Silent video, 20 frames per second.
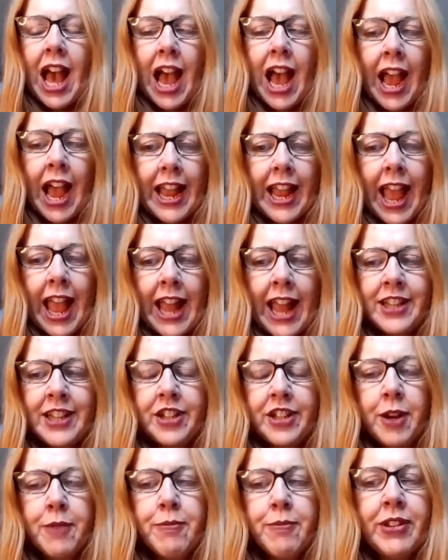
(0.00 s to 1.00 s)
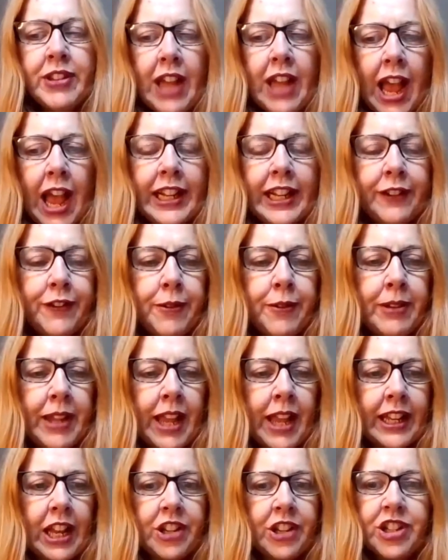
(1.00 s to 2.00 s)
I ended up resigning from the
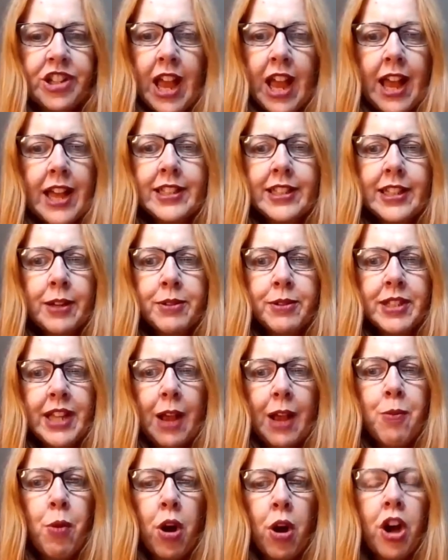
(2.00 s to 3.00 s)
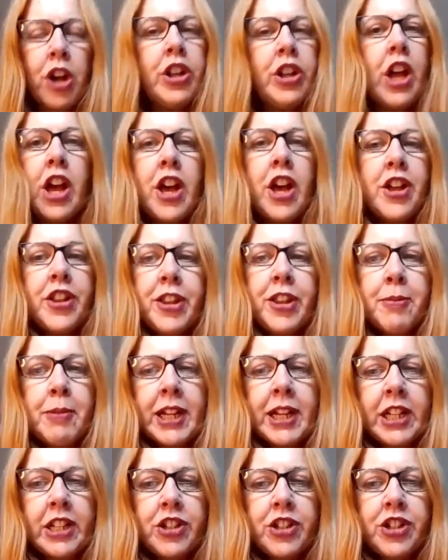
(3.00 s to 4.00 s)
NHS, and I was like, what on earth am
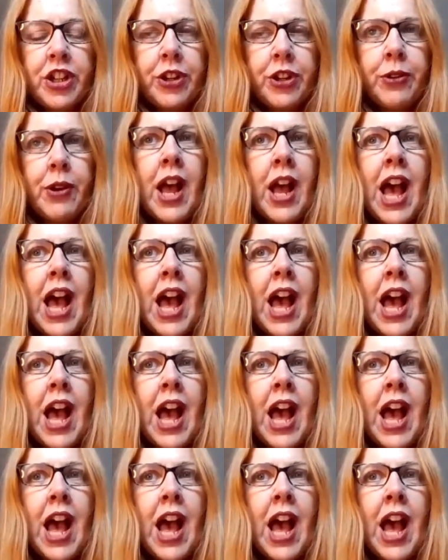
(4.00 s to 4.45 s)
I going to do?